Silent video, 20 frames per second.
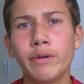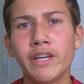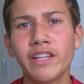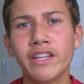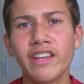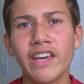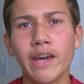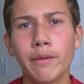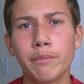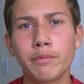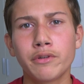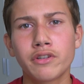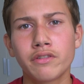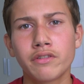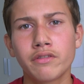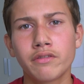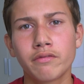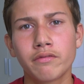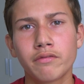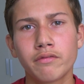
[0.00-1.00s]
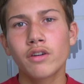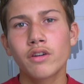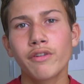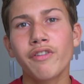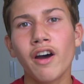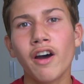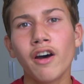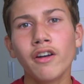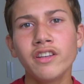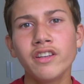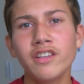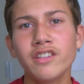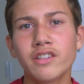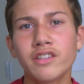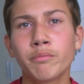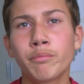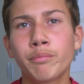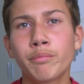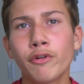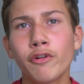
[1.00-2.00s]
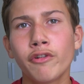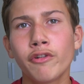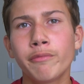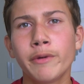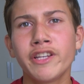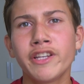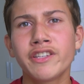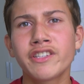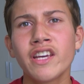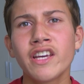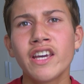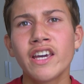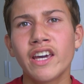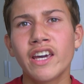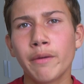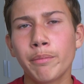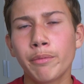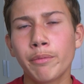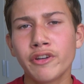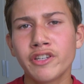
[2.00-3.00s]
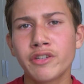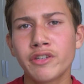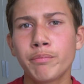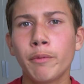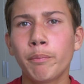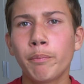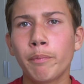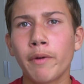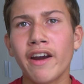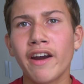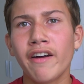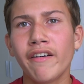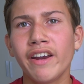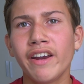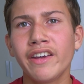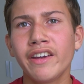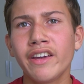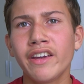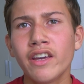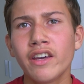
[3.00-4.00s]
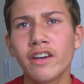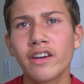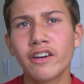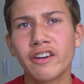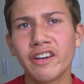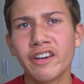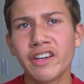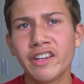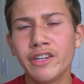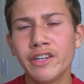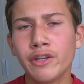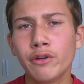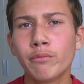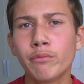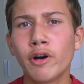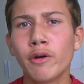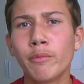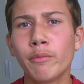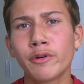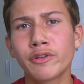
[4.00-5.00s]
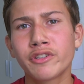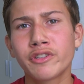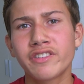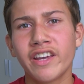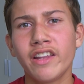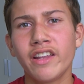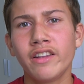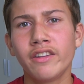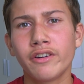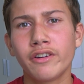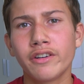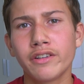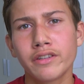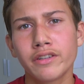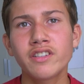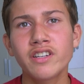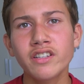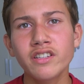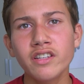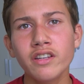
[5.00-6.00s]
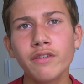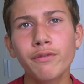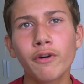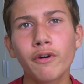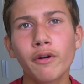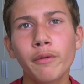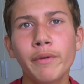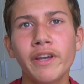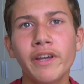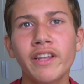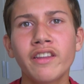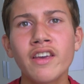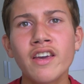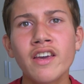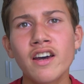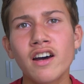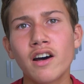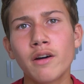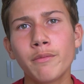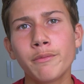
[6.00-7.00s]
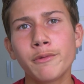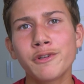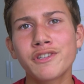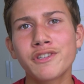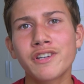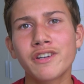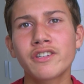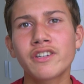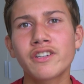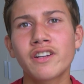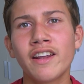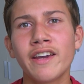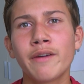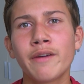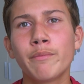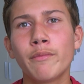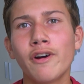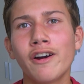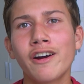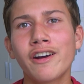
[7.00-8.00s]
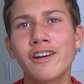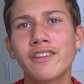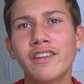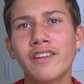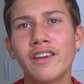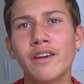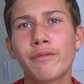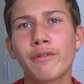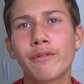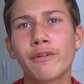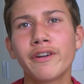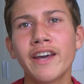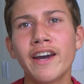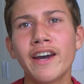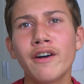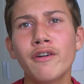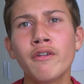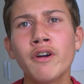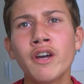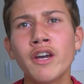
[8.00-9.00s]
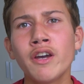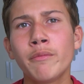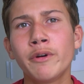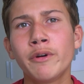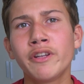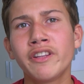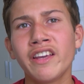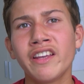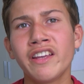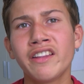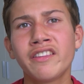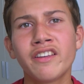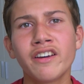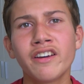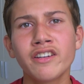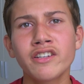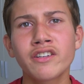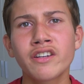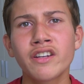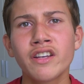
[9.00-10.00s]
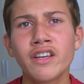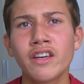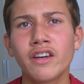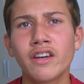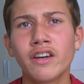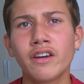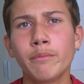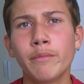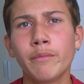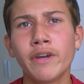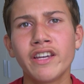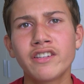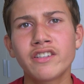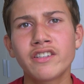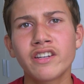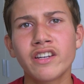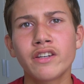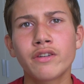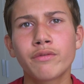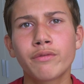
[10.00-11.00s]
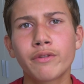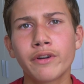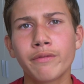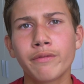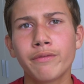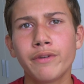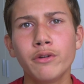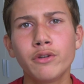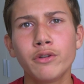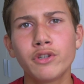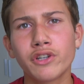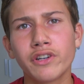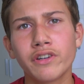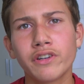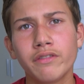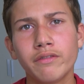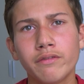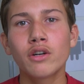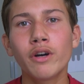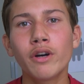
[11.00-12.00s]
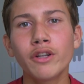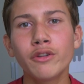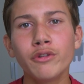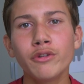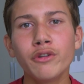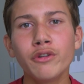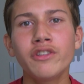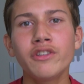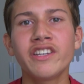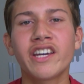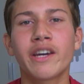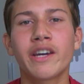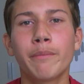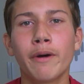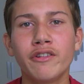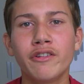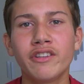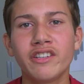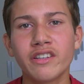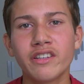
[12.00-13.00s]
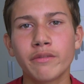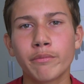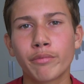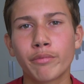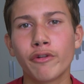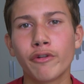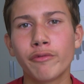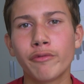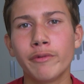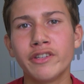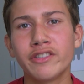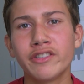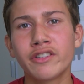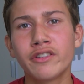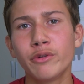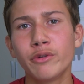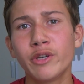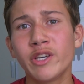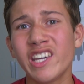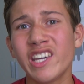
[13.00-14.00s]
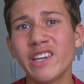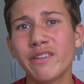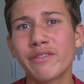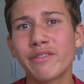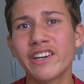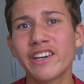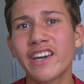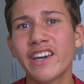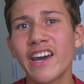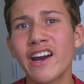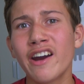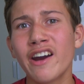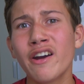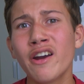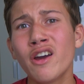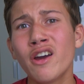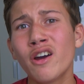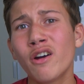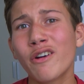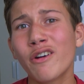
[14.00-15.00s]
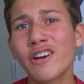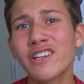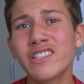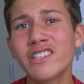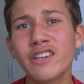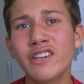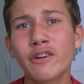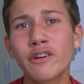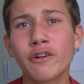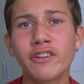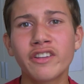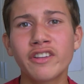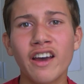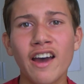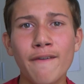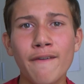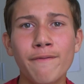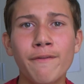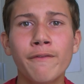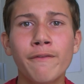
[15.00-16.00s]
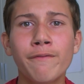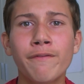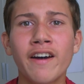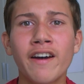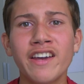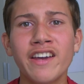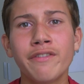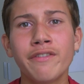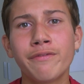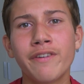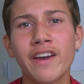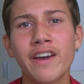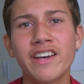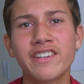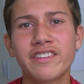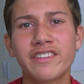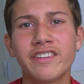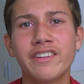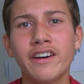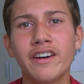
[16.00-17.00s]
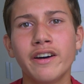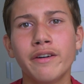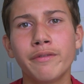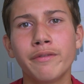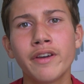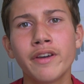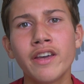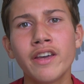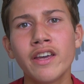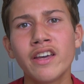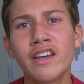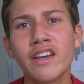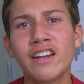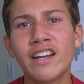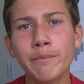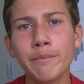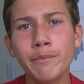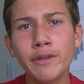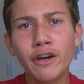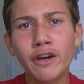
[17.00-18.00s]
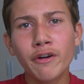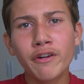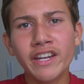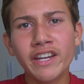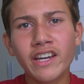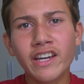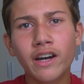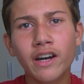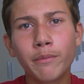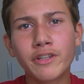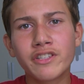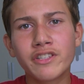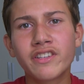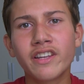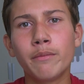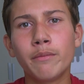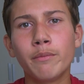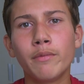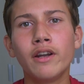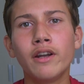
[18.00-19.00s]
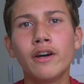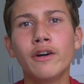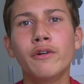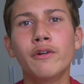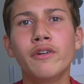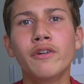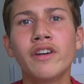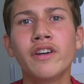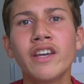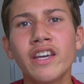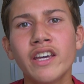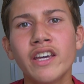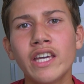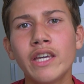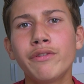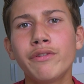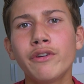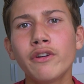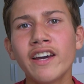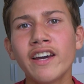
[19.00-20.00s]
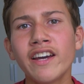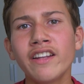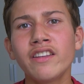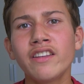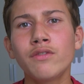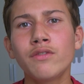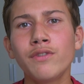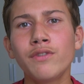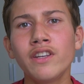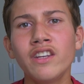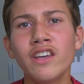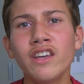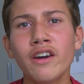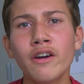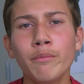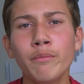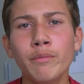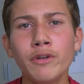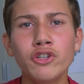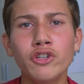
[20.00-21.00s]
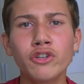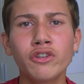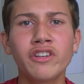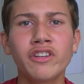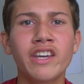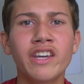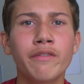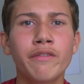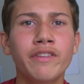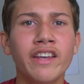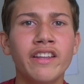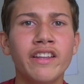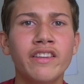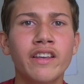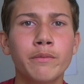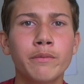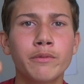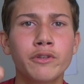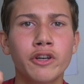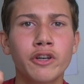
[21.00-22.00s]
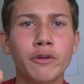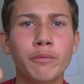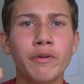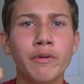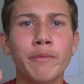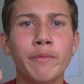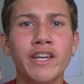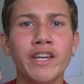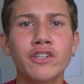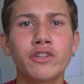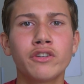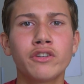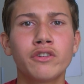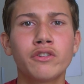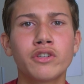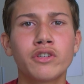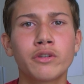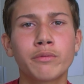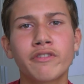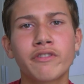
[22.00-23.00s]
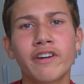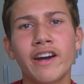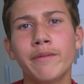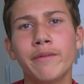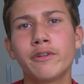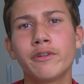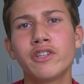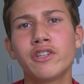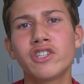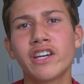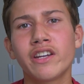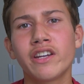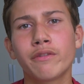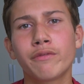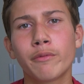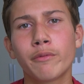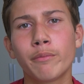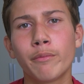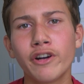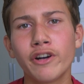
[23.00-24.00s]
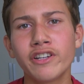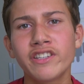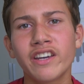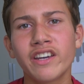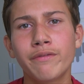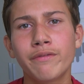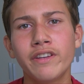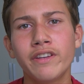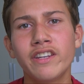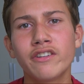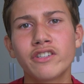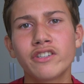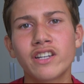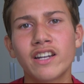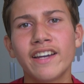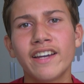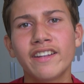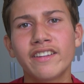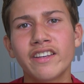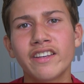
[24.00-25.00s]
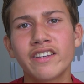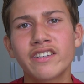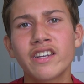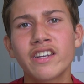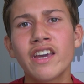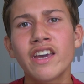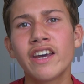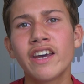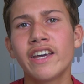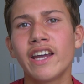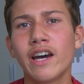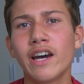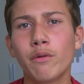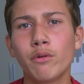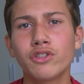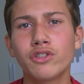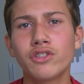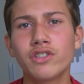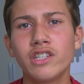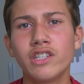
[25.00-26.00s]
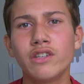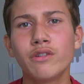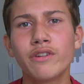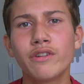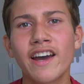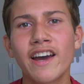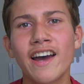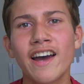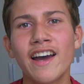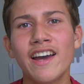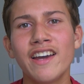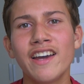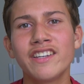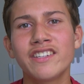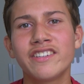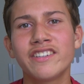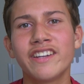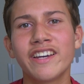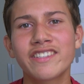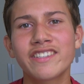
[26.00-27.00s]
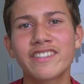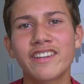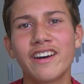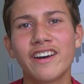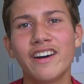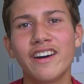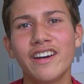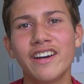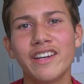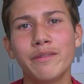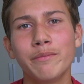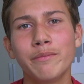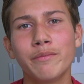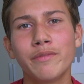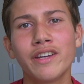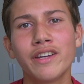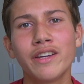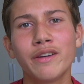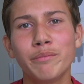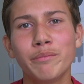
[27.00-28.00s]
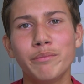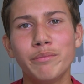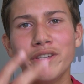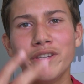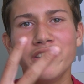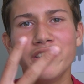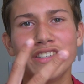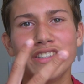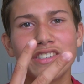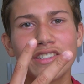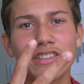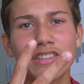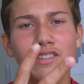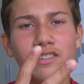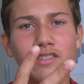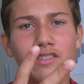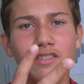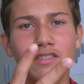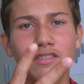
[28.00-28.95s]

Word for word: bit apps. So with all these improvements, Apple is preparing uh, a new mobile standard. sixty-four bit almost sounds like marketing for now, but it does Uh, makes sense for the future. So what do you think about these improvements? Do you even care? Or is the current iPhone five fast enough? Let me know in the comments down below. If you like this video, be sure to give it a thumbs up and make sure to subscribe to the channel for more tech videos like this. And I will see you guys next time. Peace.